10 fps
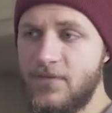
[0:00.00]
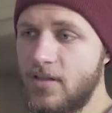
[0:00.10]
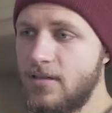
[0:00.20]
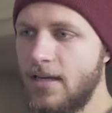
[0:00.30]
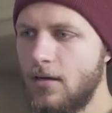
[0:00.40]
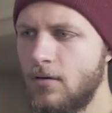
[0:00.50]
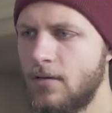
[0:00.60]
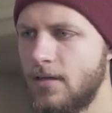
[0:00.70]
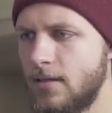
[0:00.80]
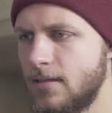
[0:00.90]
just like on
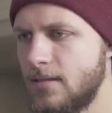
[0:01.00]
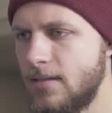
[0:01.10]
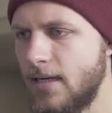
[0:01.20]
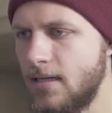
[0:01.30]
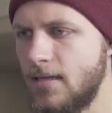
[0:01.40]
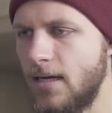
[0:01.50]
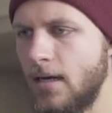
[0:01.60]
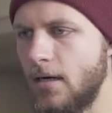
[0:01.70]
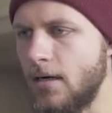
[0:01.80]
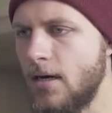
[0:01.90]
the second day
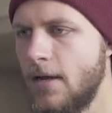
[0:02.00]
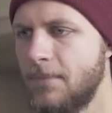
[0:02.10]
here,